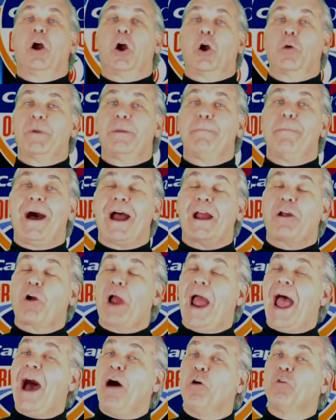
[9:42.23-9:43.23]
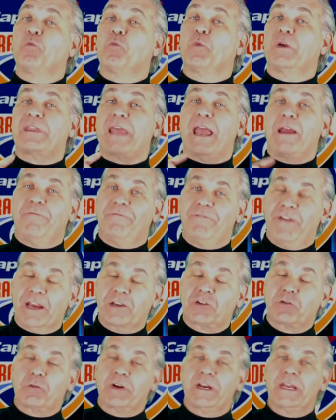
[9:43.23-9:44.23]
Urban Meyer out with a
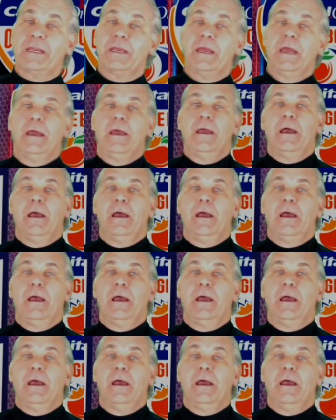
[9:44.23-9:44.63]
victory.